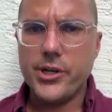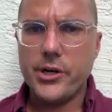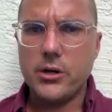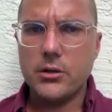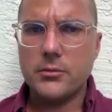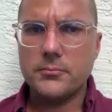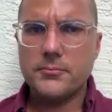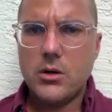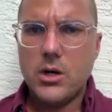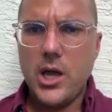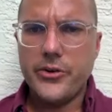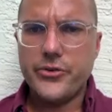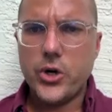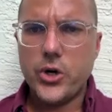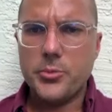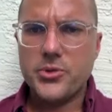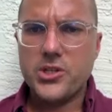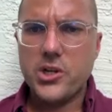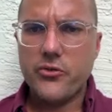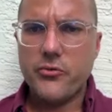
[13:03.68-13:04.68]
here in
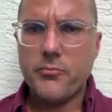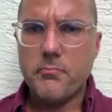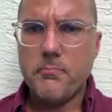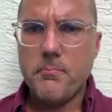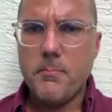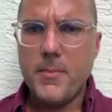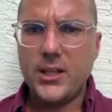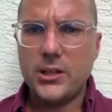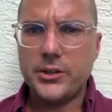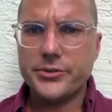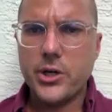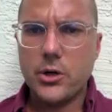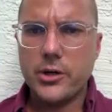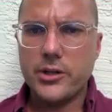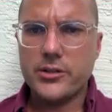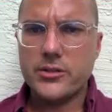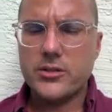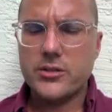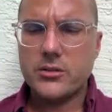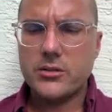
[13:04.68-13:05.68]
terms of
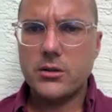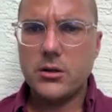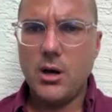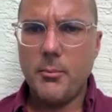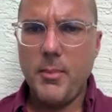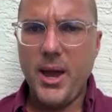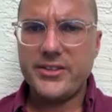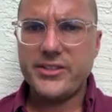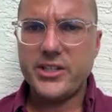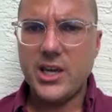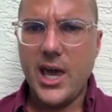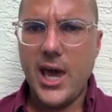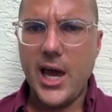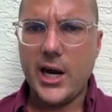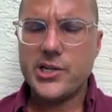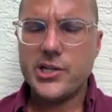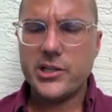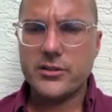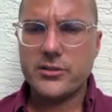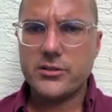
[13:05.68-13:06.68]
melatonin's amazing
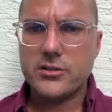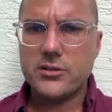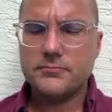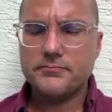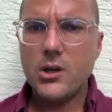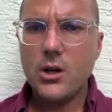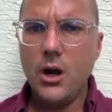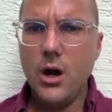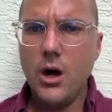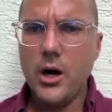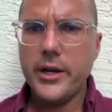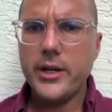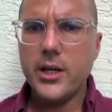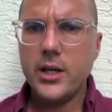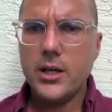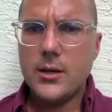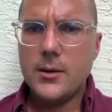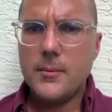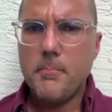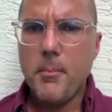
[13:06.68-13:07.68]
actions on
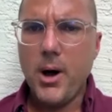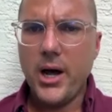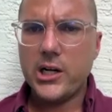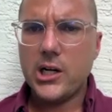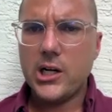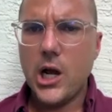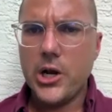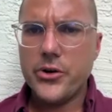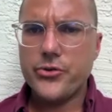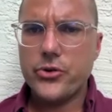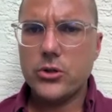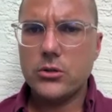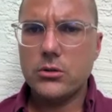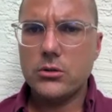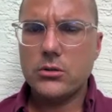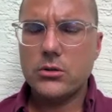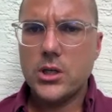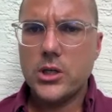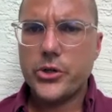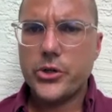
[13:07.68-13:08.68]
mitochondrial
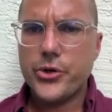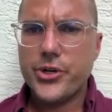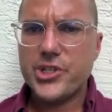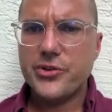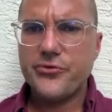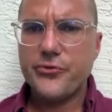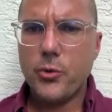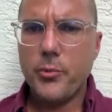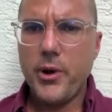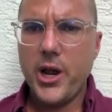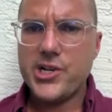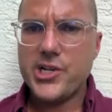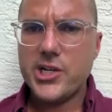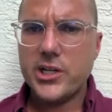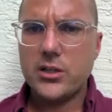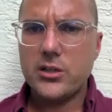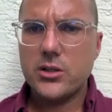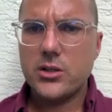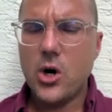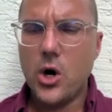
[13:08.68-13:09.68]
cristae
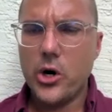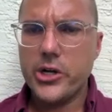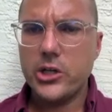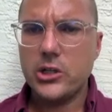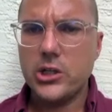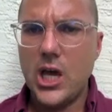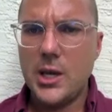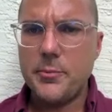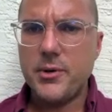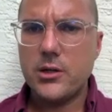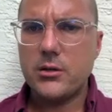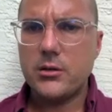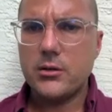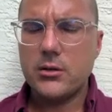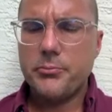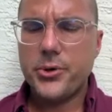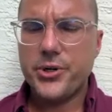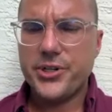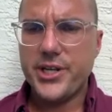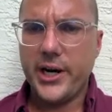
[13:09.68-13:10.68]
formation, cardiolipin,
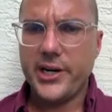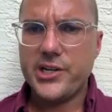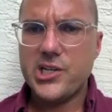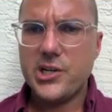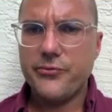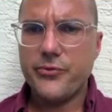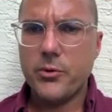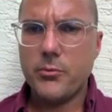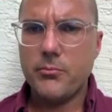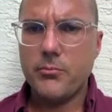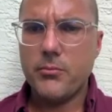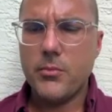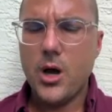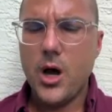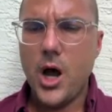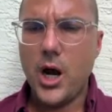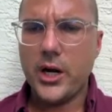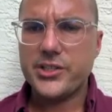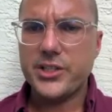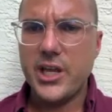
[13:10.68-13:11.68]
protection from
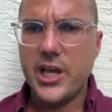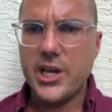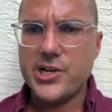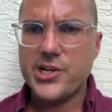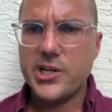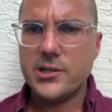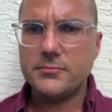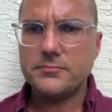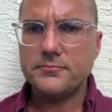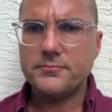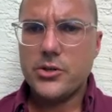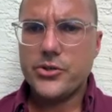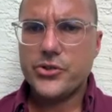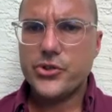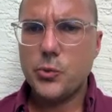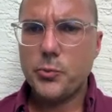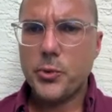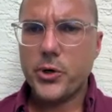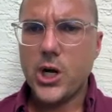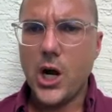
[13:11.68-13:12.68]
oxidation,
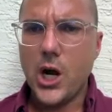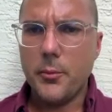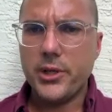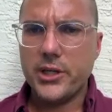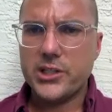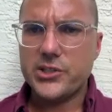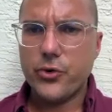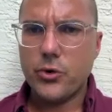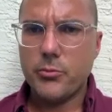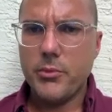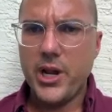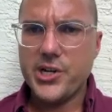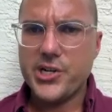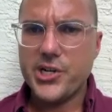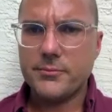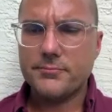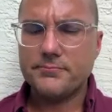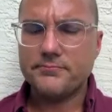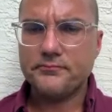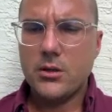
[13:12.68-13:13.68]
super complex
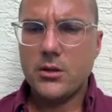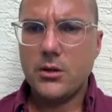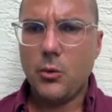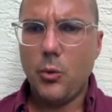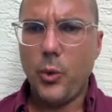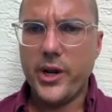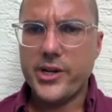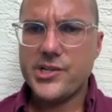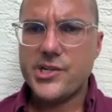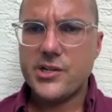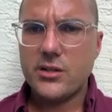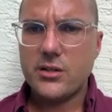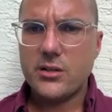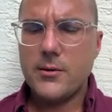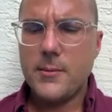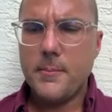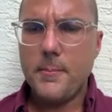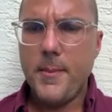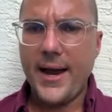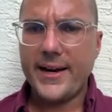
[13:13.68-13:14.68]
formation, which
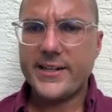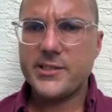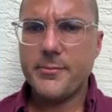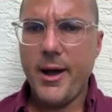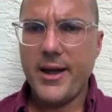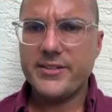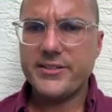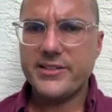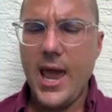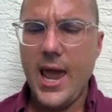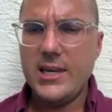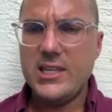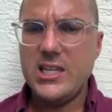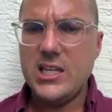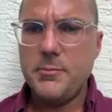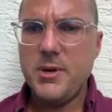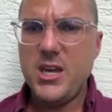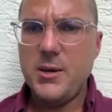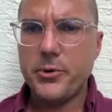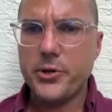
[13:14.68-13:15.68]
maximizes
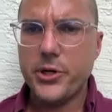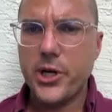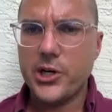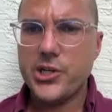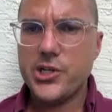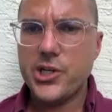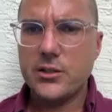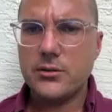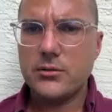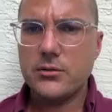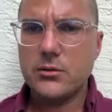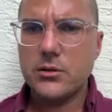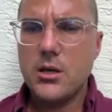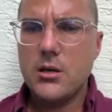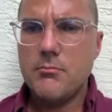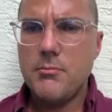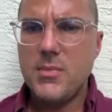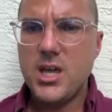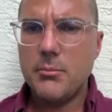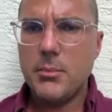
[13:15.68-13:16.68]
ATP production,
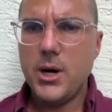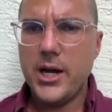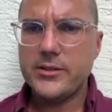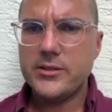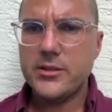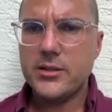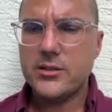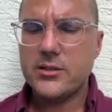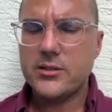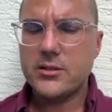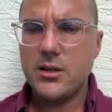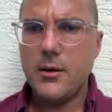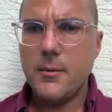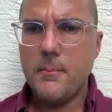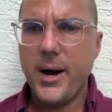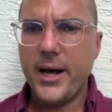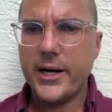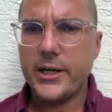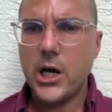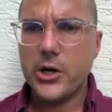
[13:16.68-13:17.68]
minimizes
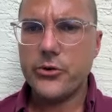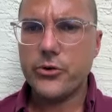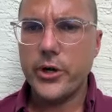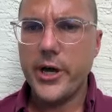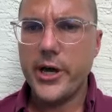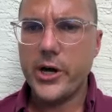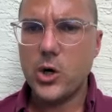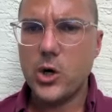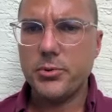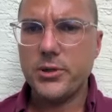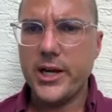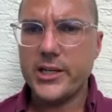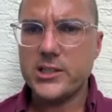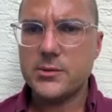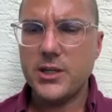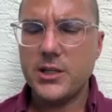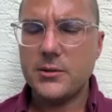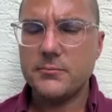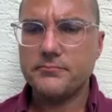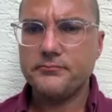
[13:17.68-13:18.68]
mitochondrial
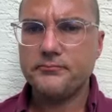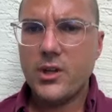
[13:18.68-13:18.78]
heteroplasmy,